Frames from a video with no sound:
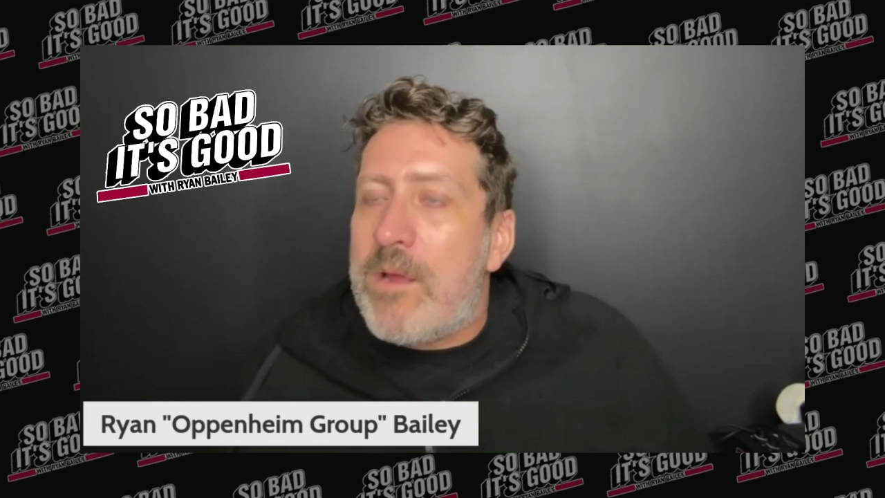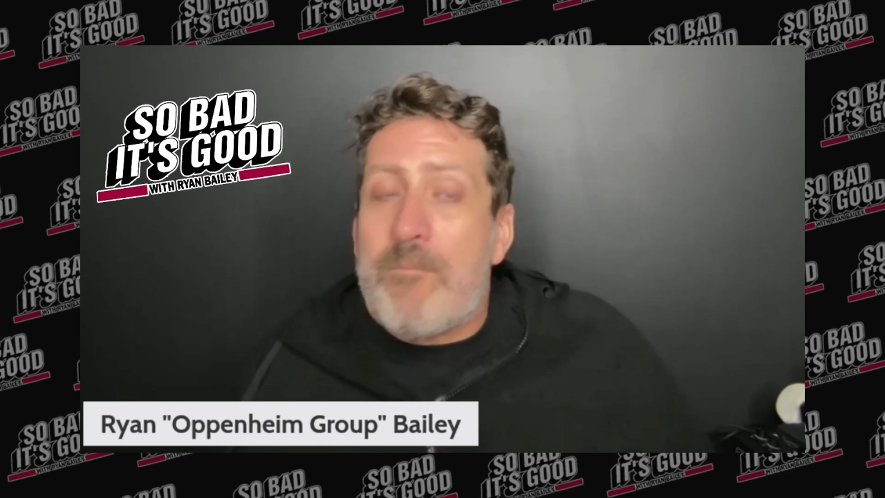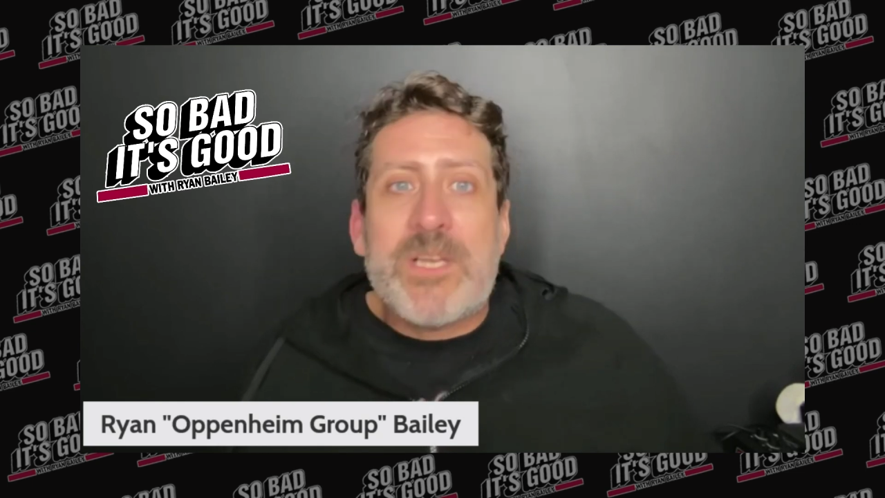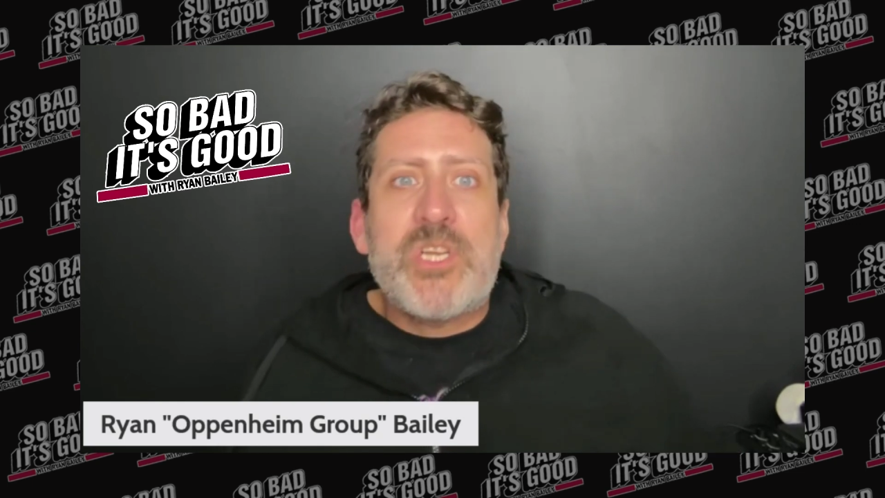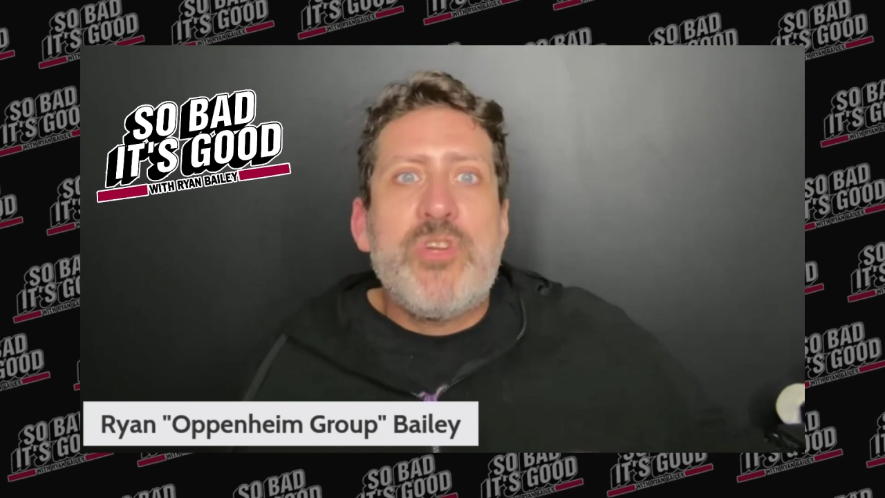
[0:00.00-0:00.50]

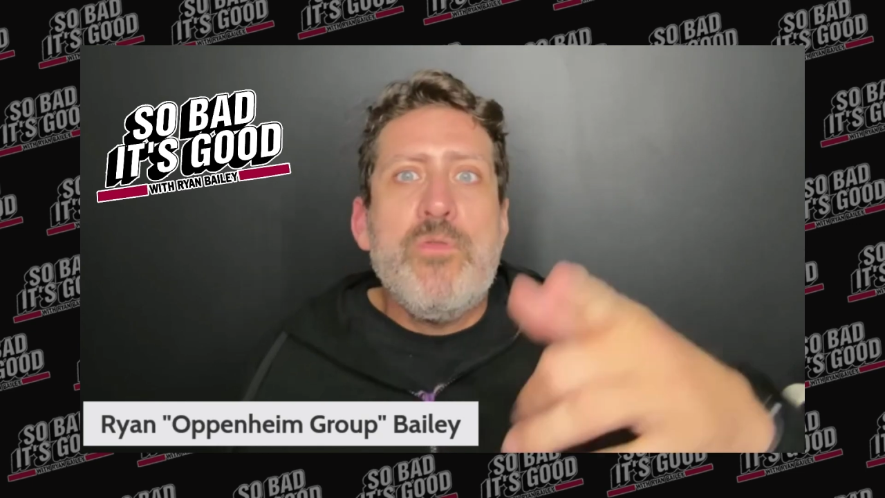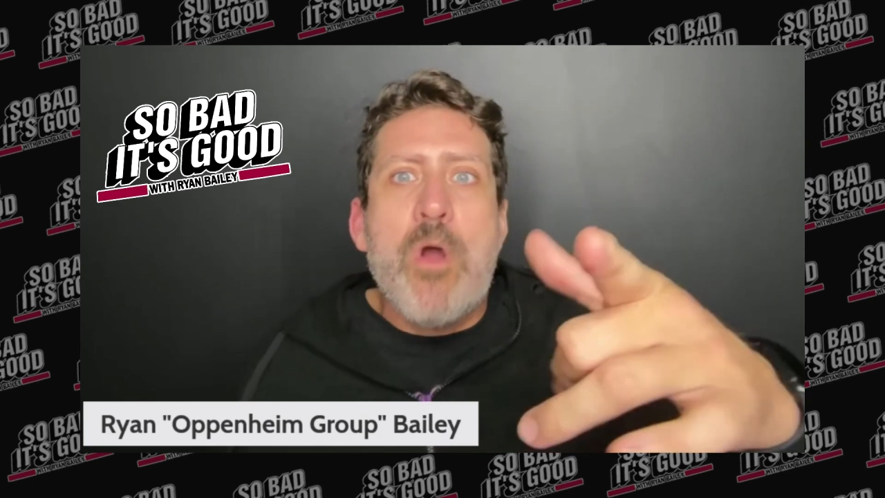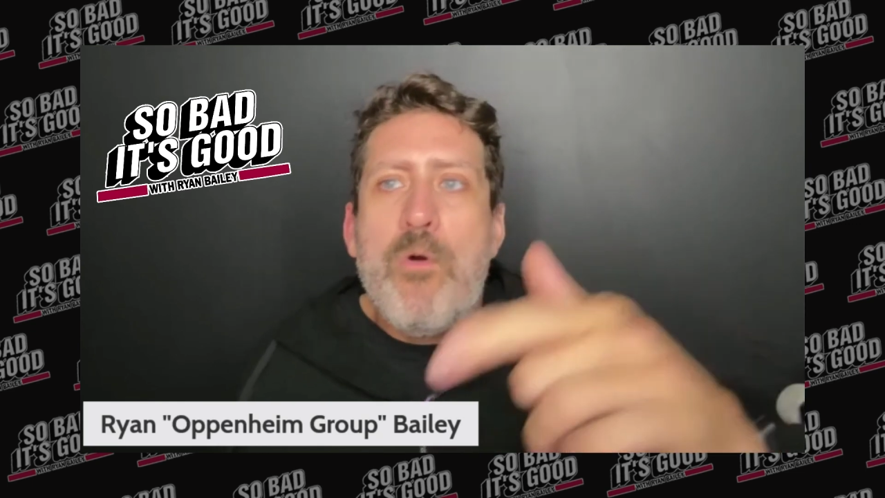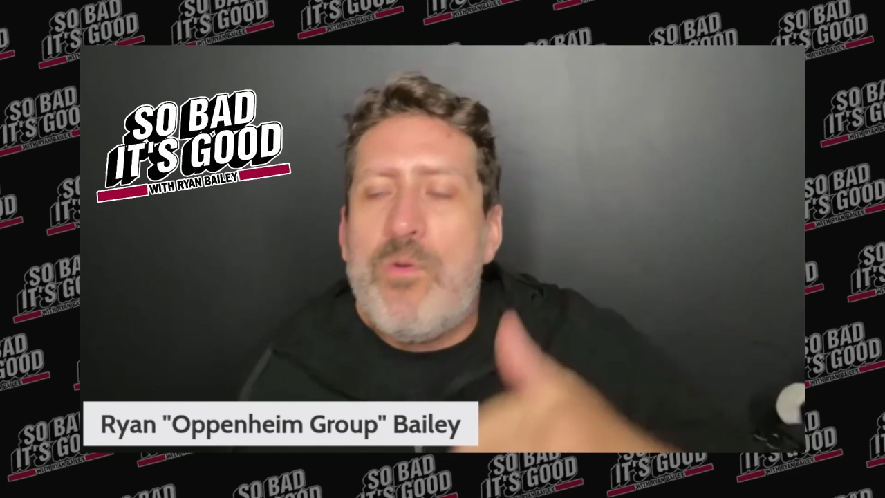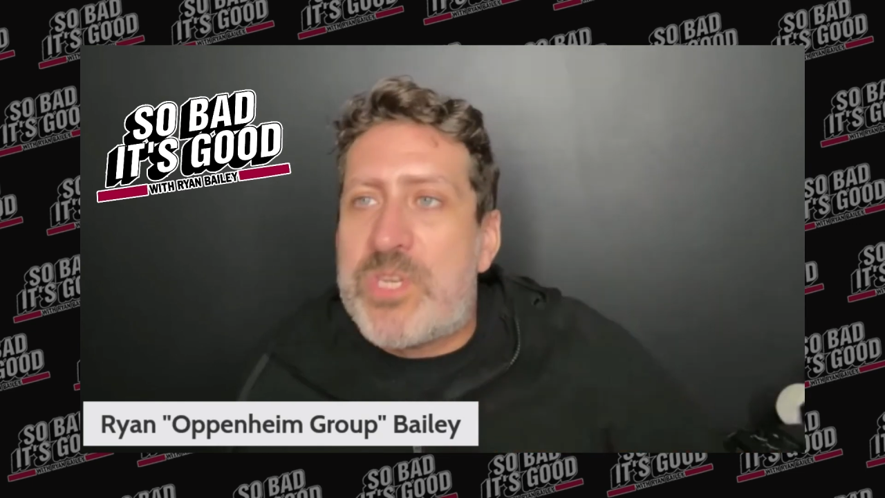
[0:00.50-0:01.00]
But do you
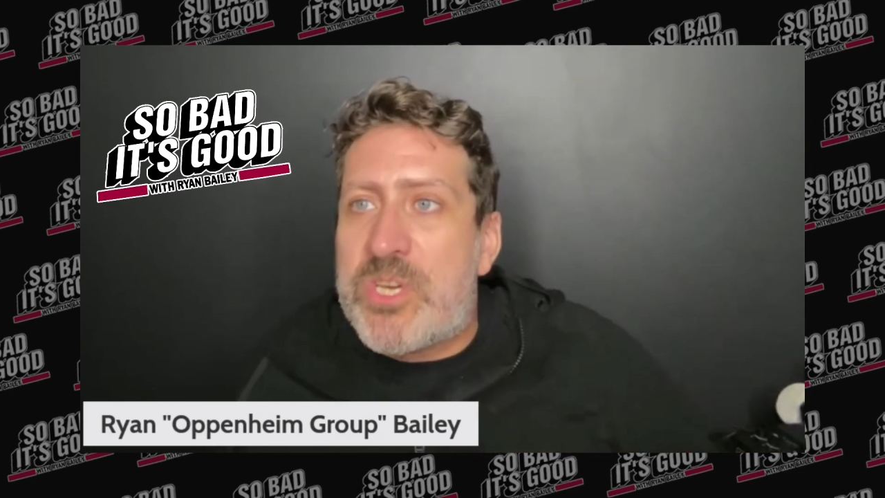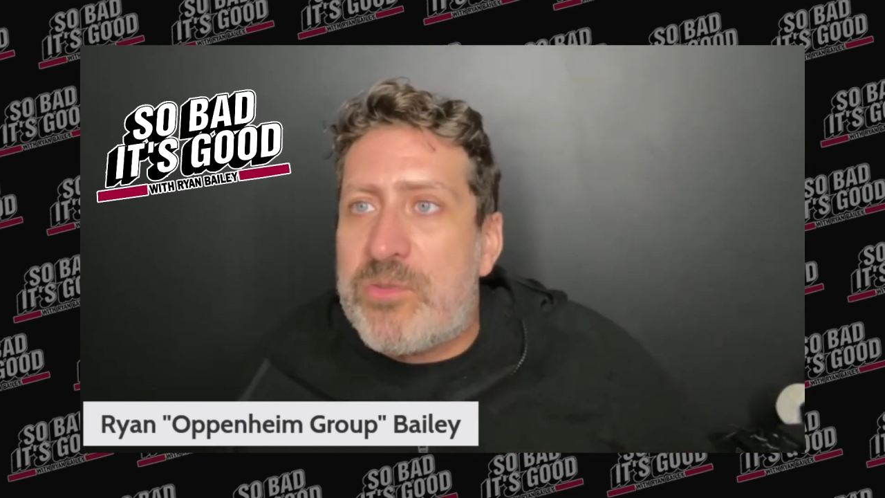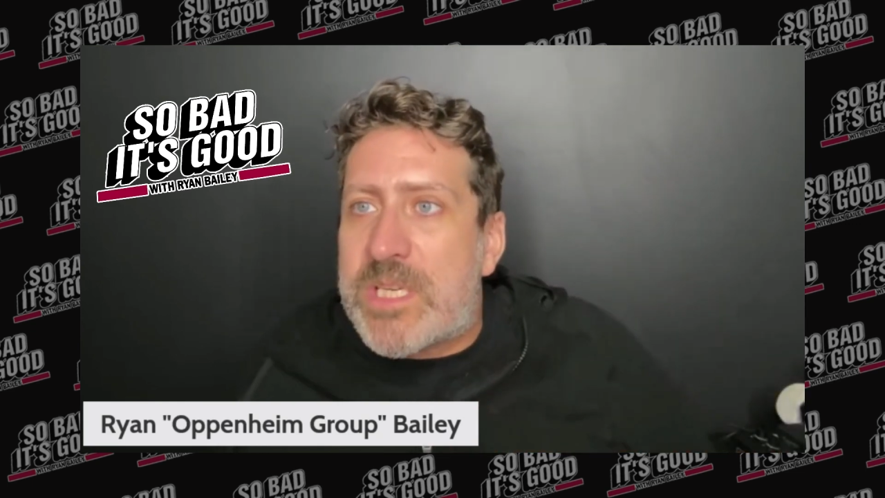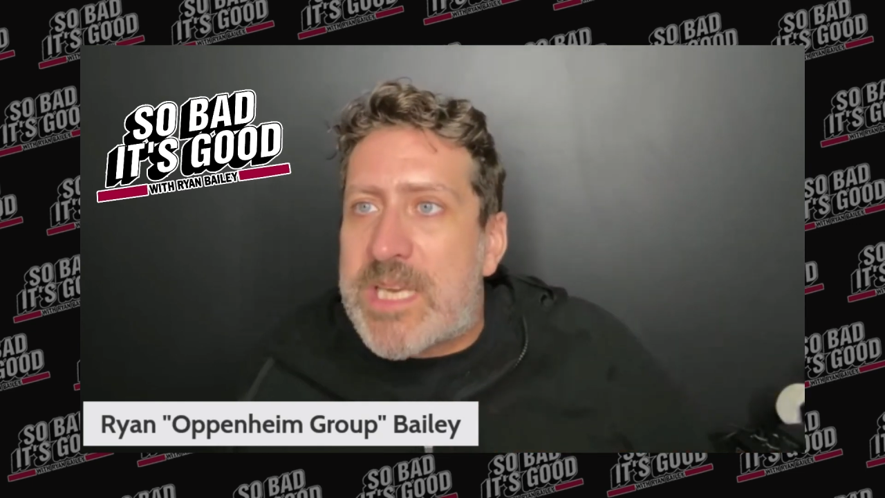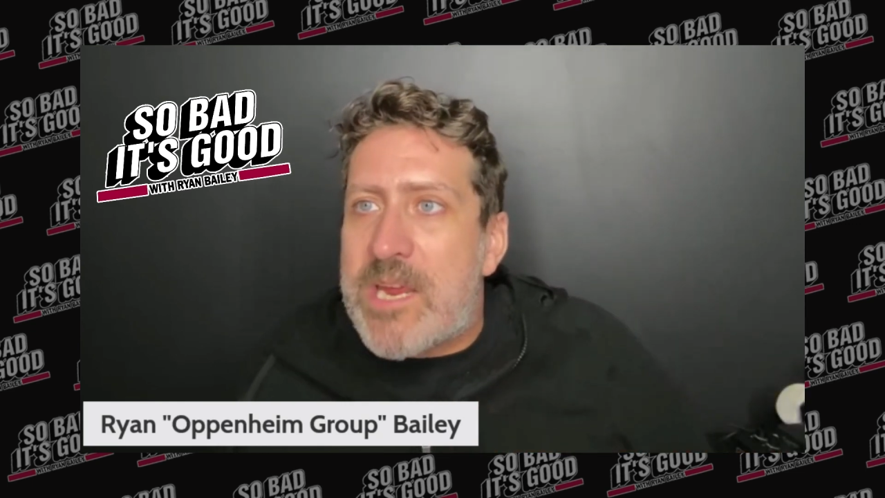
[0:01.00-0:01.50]
know who she
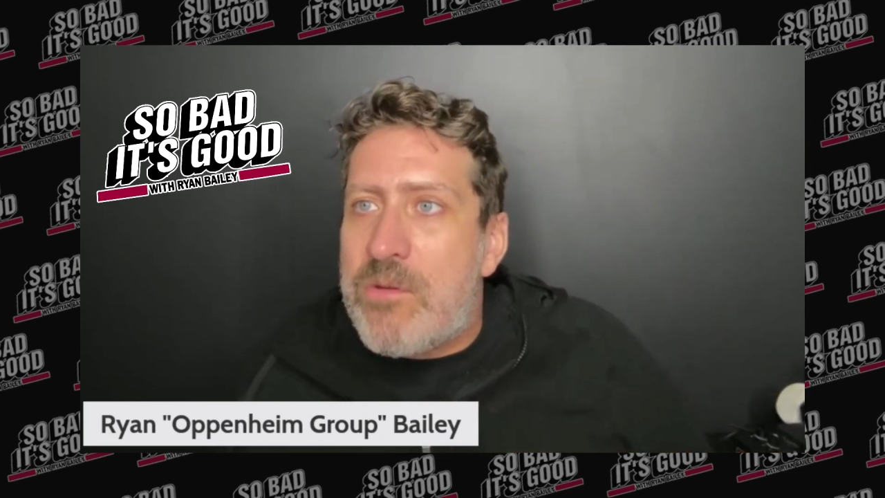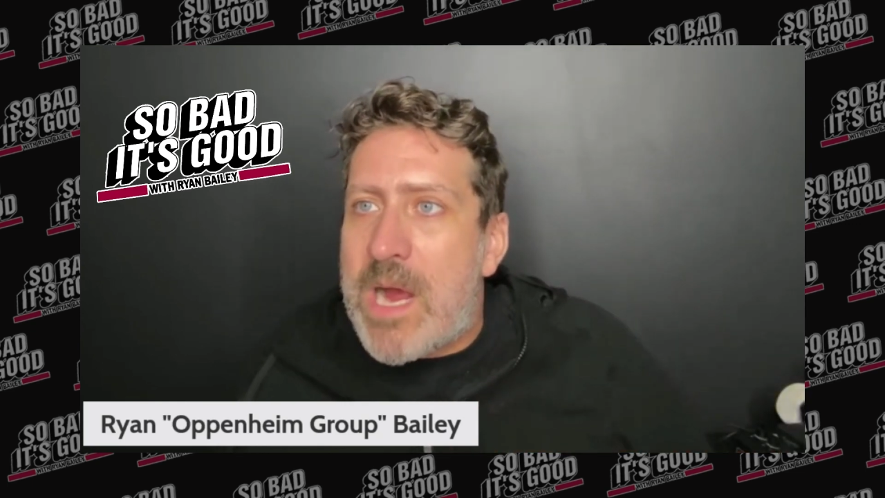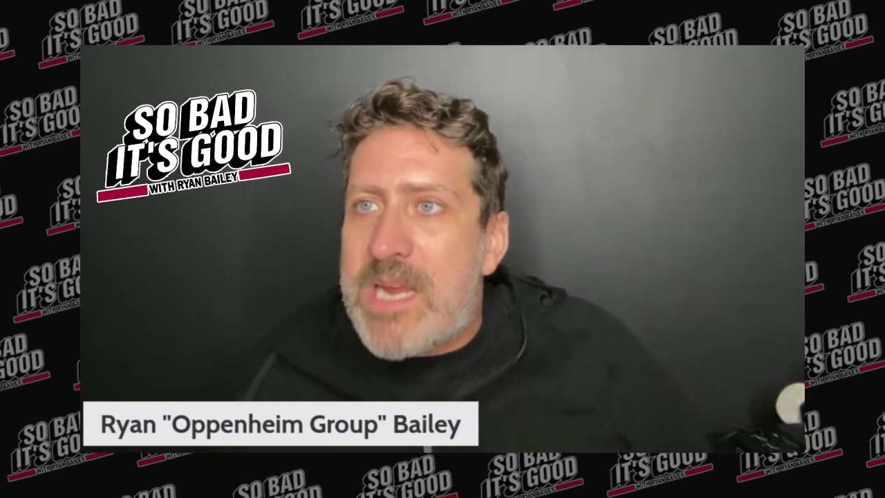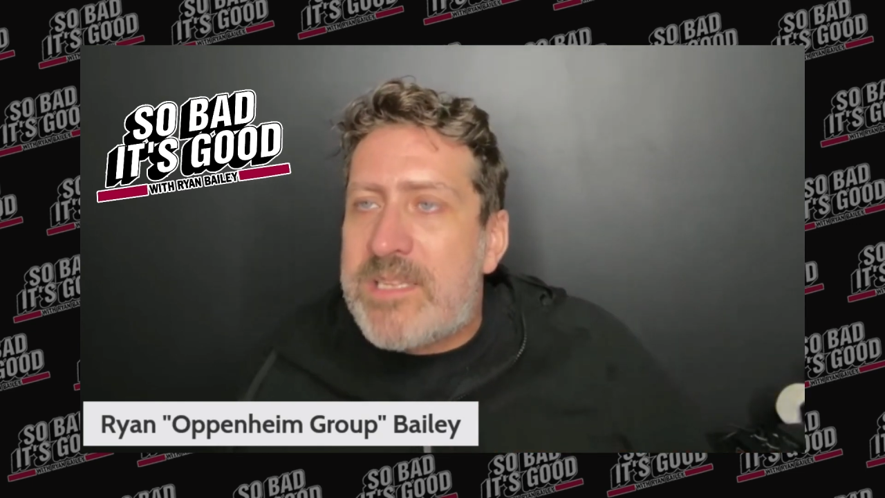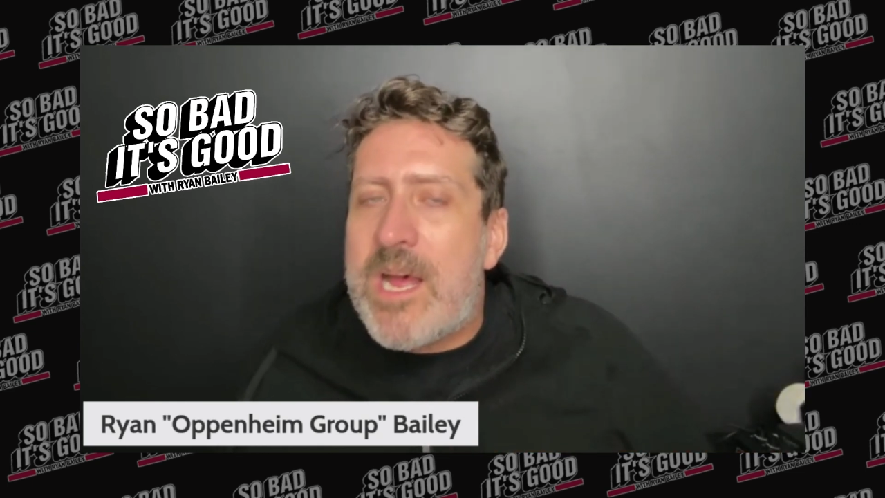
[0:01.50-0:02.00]
used to date, you
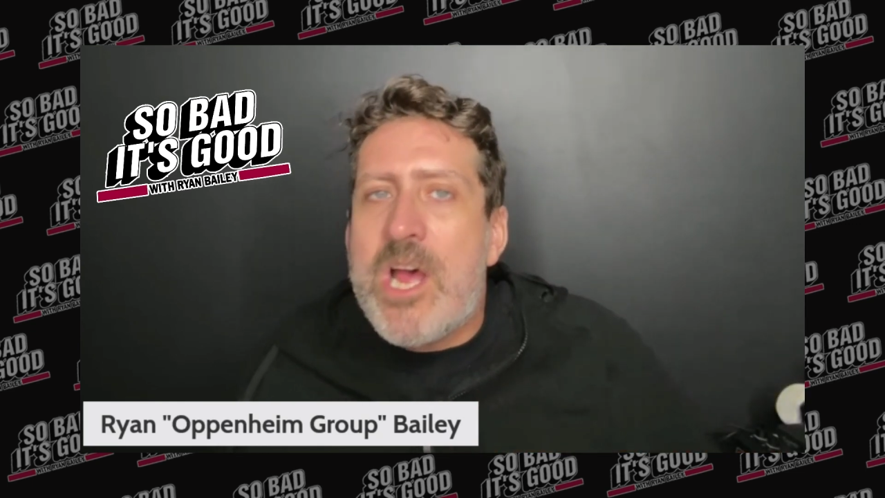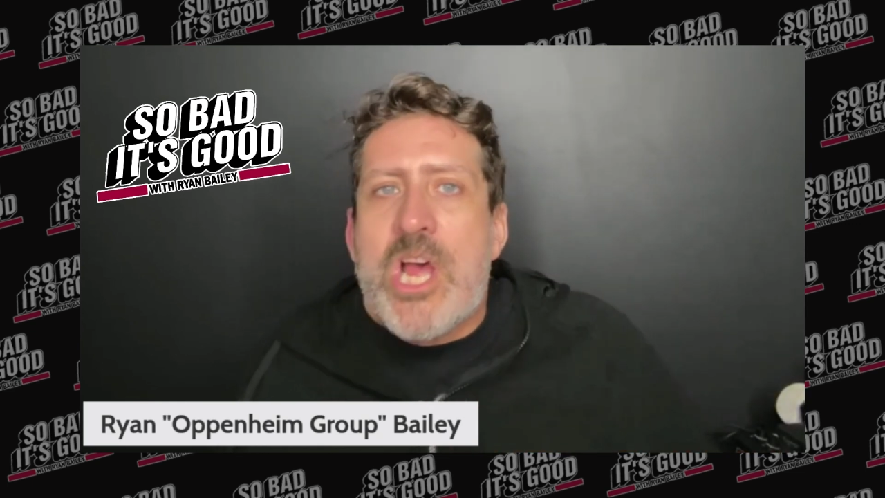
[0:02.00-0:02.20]
guys?